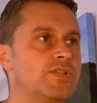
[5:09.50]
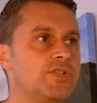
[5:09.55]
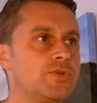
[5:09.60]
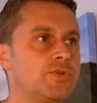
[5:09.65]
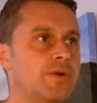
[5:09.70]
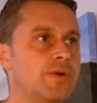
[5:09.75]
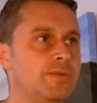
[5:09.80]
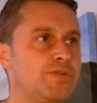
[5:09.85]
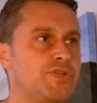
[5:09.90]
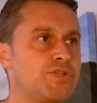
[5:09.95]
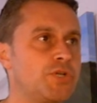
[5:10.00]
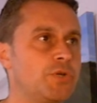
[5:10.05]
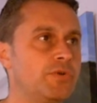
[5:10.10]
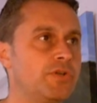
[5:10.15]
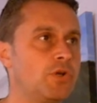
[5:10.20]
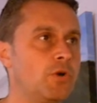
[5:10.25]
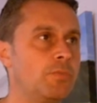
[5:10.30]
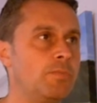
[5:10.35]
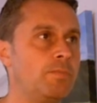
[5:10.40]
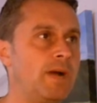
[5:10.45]
to. I'm just going to
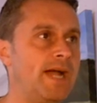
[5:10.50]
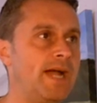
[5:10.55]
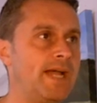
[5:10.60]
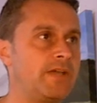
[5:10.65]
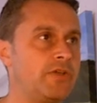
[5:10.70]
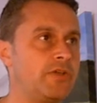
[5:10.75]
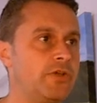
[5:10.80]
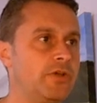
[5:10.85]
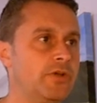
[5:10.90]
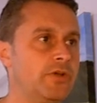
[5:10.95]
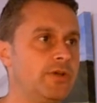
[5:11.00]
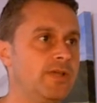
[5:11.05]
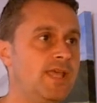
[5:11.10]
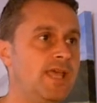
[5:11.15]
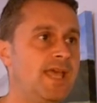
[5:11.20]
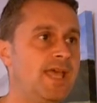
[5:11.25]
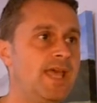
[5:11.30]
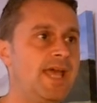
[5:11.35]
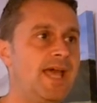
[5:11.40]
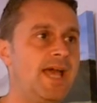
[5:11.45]
go back here
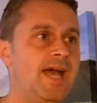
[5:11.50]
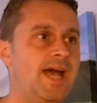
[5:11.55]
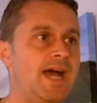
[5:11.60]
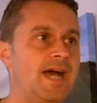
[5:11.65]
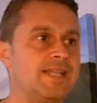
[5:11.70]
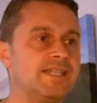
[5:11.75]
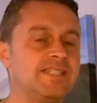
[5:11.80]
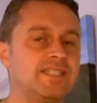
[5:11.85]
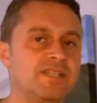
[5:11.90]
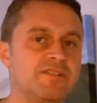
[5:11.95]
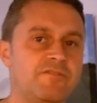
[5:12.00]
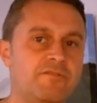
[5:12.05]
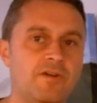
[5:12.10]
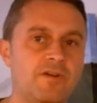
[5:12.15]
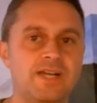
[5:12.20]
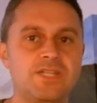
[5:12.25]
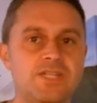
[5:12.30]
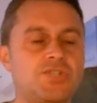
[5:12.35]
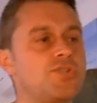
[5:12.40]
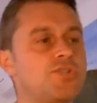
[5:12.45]
and
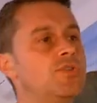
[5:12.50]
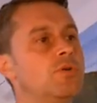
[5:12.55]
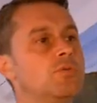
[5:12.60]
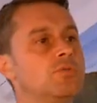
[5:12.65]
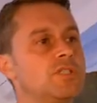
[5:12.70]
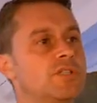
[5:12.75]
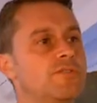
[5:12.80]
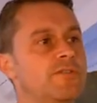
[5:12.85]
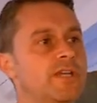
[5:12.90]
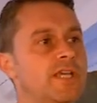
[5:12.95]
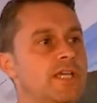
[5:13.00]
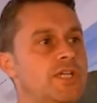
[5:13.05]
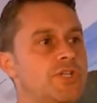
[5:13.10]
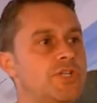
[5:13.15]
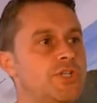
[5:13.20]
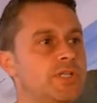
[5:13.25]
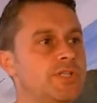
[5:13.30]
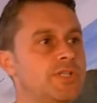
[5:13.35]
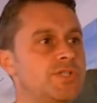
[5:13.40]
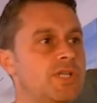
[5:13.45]
device
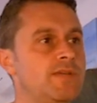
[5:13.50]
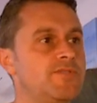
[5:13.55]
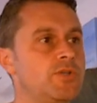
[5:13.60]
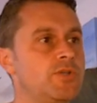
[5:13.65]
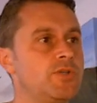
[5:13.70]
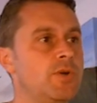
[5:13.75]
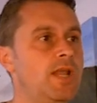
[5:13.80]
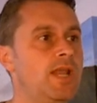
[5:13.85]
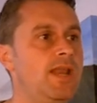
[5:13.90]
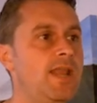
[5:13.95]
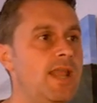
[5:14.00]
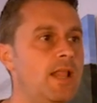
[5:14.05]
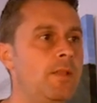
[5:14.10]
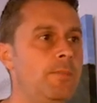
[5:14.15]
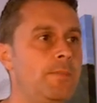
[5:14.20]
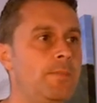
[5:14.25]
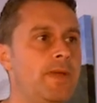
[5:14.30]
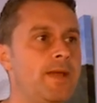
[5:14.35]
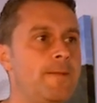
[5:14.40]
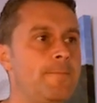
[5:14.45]
notifications gives you a little
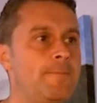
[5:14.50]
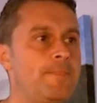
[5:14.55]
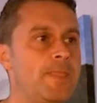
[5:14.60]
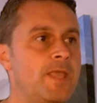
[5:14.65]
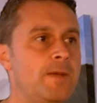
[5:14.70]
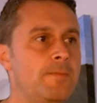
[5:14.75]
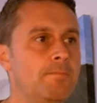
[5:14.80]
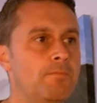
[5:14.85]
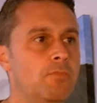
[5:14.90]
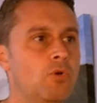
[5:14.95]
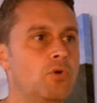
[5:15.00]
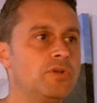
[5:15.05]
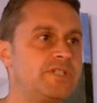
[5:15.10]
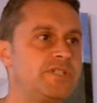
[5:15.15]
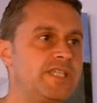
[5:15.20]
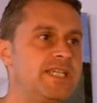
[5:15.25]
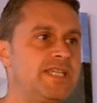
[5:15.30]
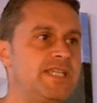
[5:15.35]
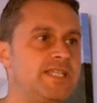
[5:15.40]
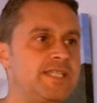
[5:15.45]
bit more
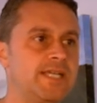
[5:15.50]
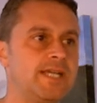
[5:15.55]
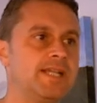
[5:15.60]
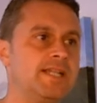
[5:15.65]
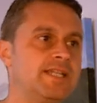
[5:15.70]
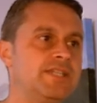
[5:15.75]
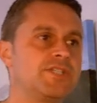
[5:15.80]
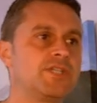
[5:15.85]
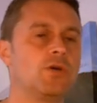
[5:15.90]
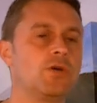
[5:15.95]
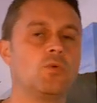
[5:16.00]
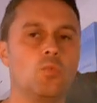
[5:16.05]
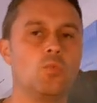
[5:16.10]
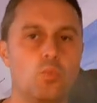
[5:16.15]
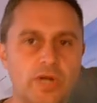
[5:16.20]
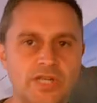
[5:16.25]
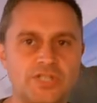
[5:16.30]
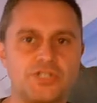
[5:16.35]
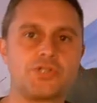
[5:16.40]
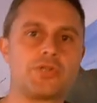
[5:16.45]
detail into
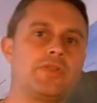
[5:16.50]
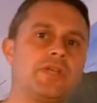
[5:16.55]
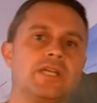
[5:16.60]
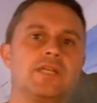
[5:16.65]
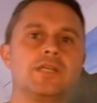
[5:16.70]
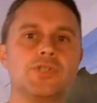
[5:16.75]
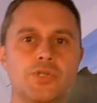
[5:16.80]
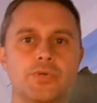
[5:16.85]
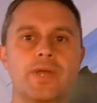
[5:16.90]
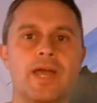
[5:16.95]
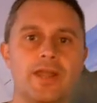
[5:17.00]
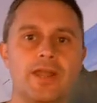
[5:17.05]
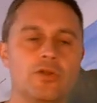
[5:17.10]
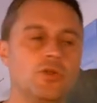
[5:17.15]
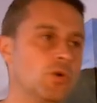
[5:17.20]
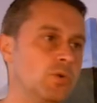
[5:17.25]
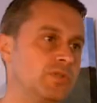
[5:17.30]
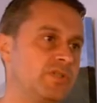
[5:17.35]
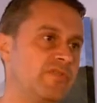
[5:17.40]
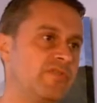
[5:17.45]
which things you get
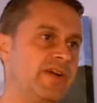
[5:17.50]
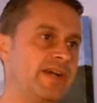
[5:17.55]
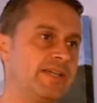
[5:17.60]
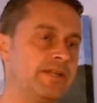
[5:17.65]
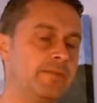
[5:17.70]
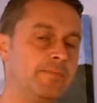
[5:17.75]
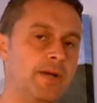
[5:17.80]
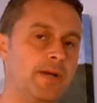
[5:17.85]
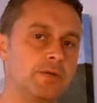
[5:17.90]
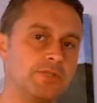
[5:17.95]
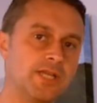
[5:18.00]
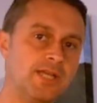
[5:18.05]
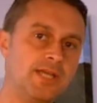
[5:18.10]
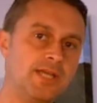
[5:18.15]
notified about.